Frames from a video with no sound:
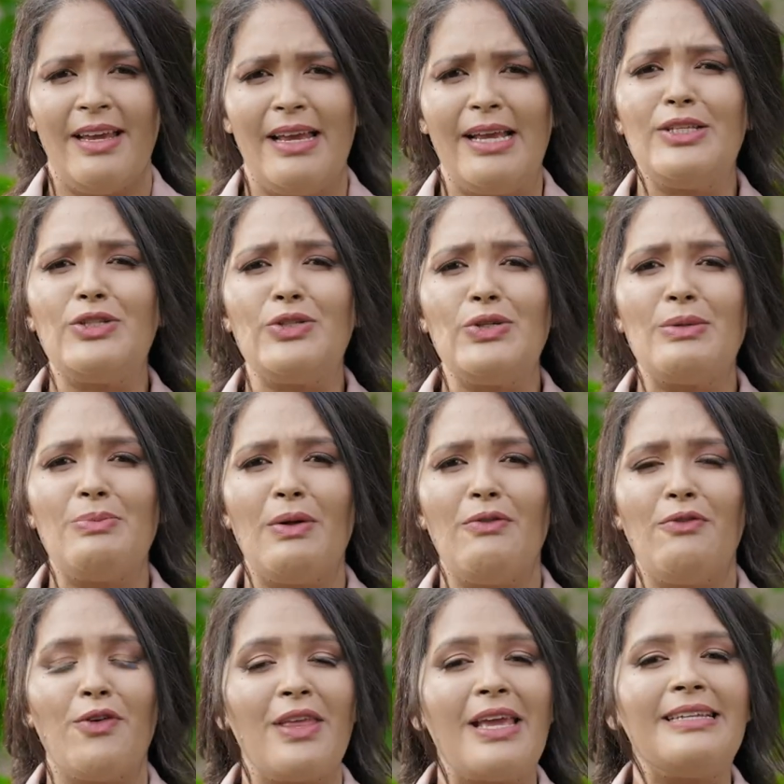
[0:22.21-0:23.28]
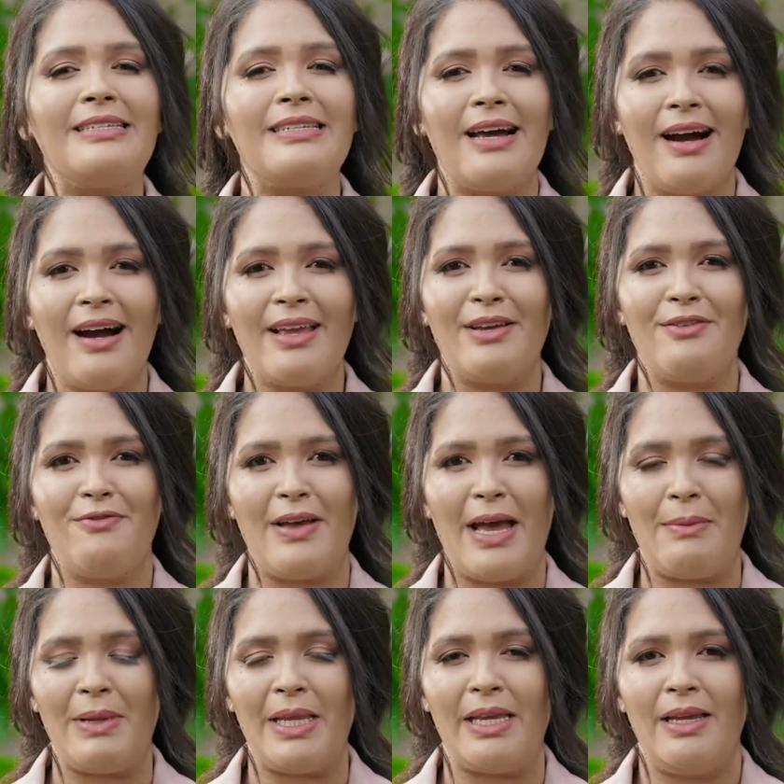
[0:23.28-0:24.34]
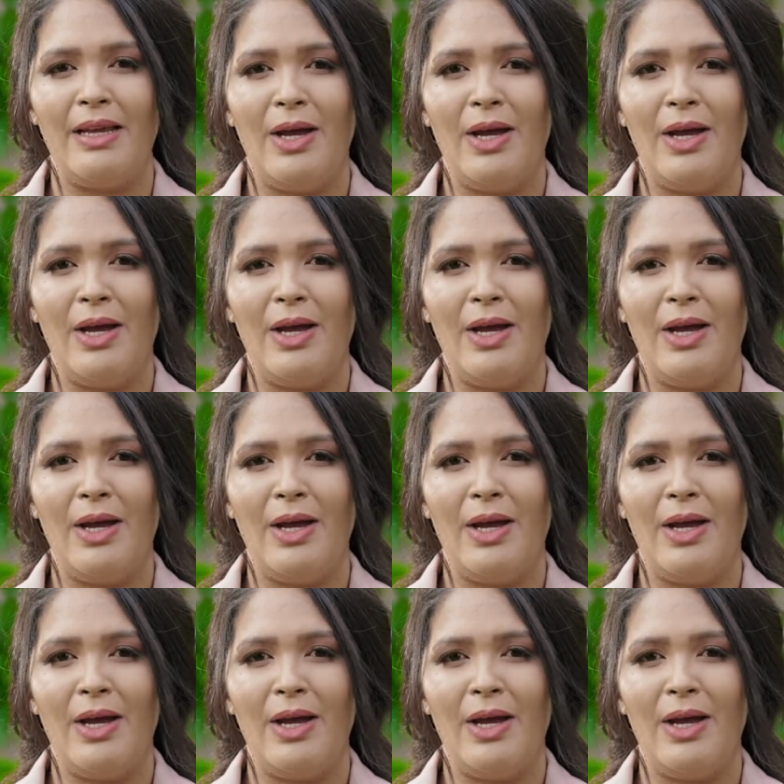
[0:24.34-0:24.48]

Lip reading: is suitable for the entire family,